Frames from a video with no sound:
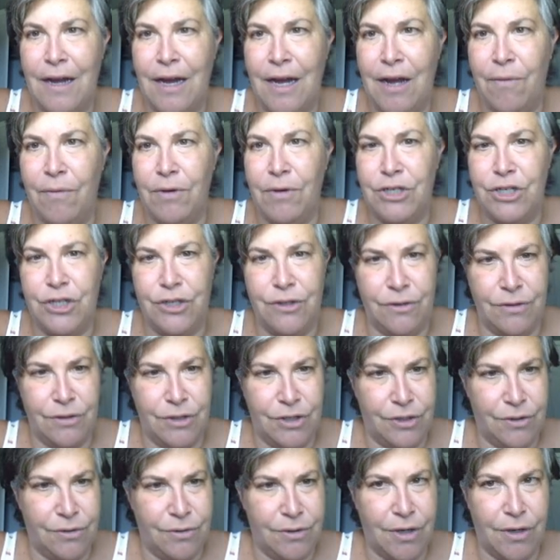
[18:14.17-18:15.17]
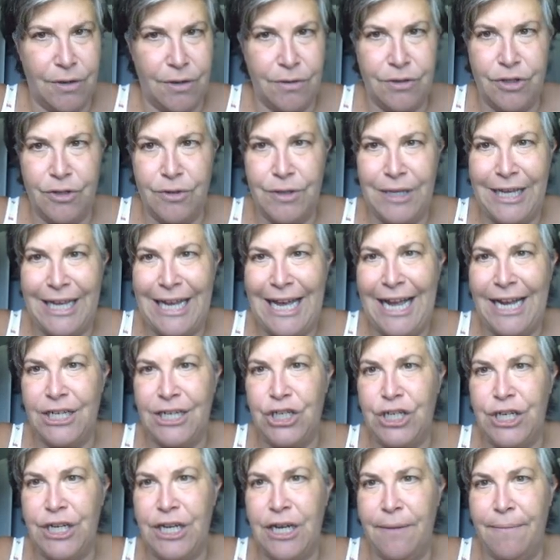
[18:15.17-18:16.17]
I want you to go to the
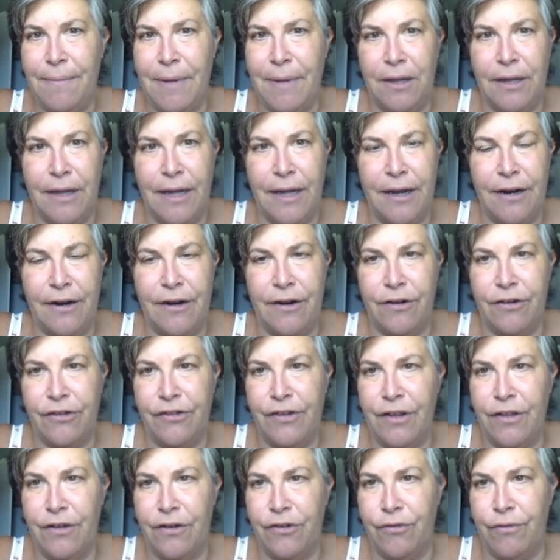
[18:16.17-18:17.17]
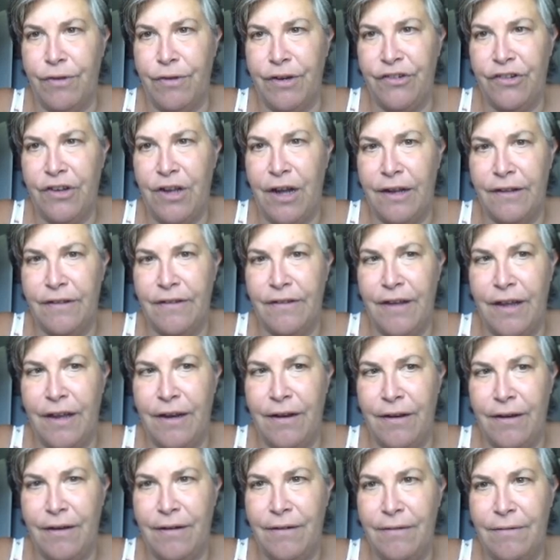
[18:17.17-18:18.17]
HTML editor. See, there's rich
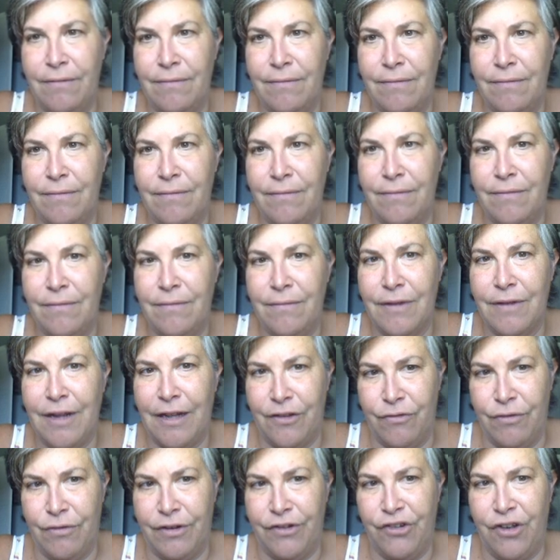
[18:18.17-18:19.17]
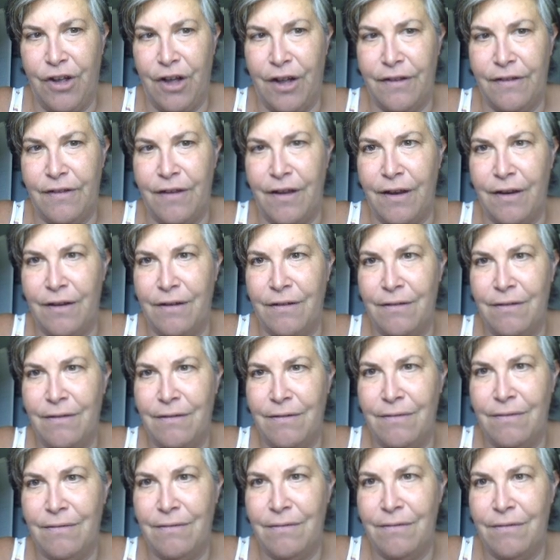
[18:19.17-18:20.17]
content. That's rich content.
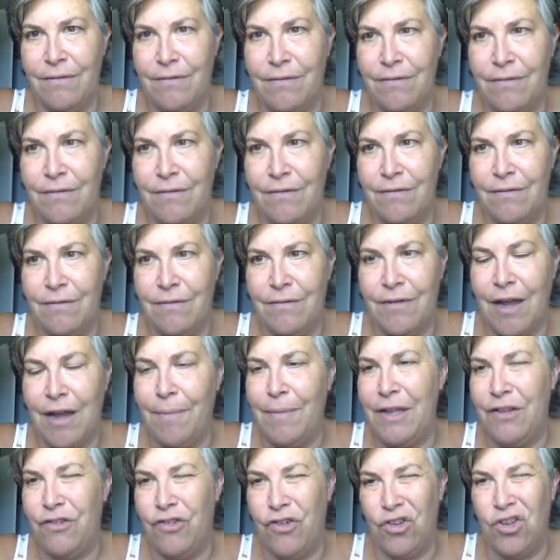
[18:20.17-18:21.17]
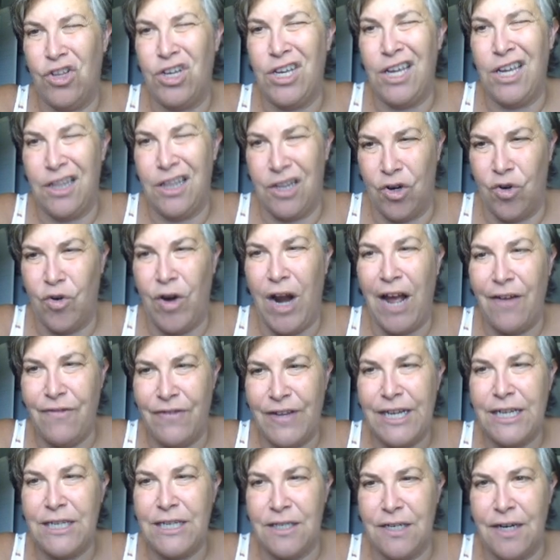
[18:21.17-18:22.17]
That means you're looking at the
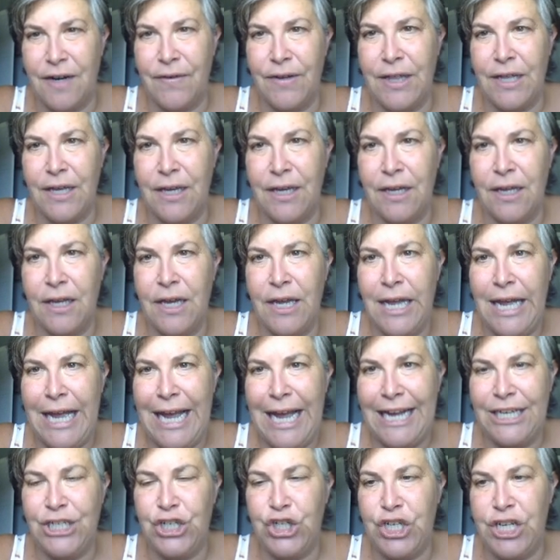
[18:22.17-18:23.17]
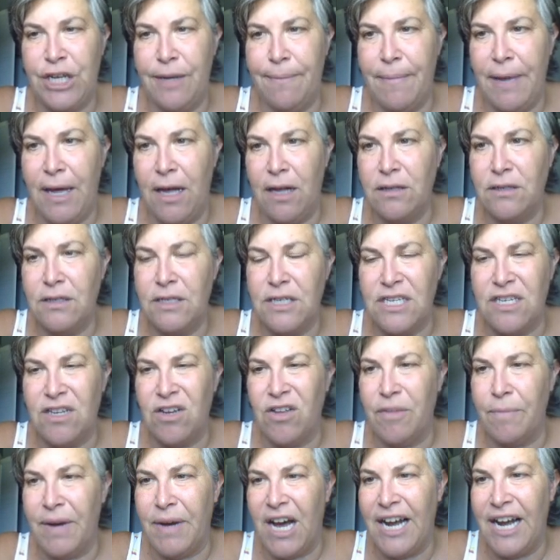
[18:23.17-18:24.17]
graphics and everything. HTML is
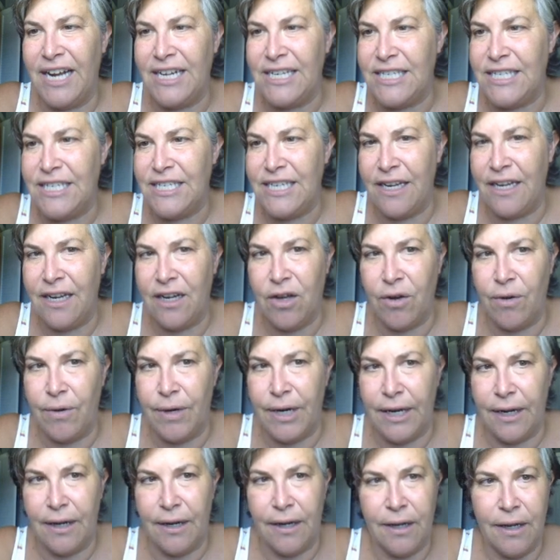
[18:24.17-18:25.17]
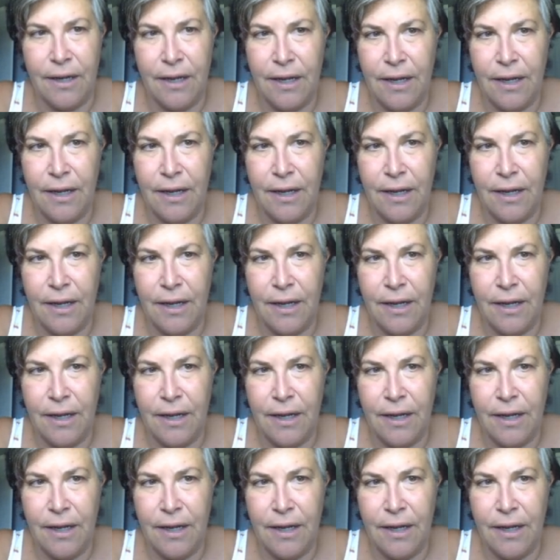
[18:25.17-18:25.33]
all the behind-scene coding.